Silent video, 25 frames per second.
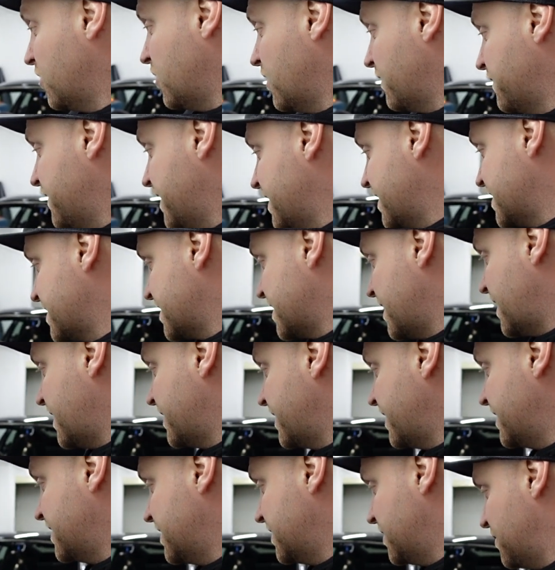a lot of things that I
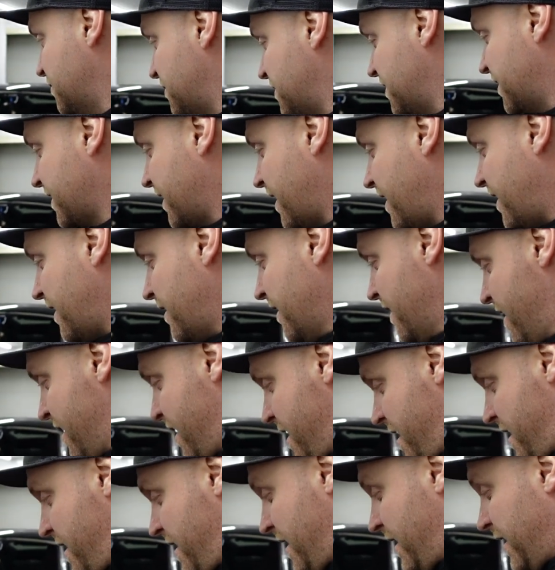need to do to the car.
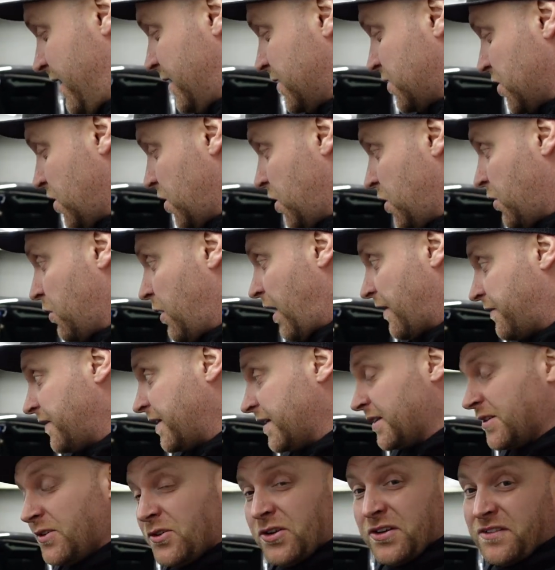So I
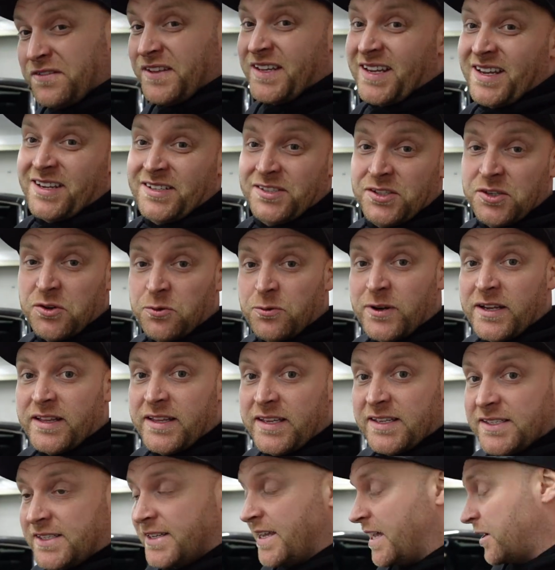think the only thing I can do
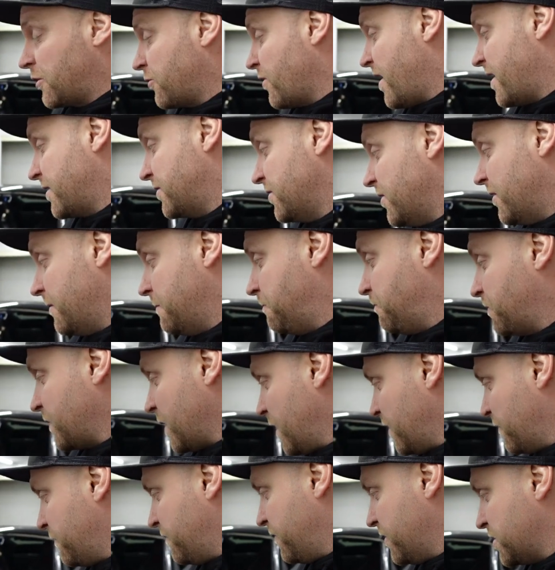really is get cracked on.
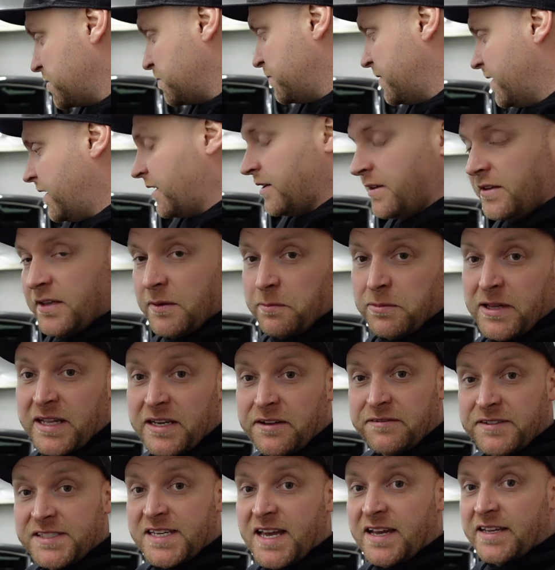First plan, the plan
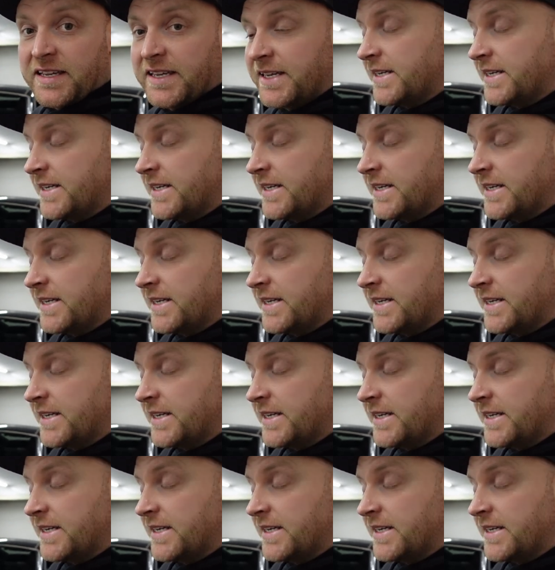of attack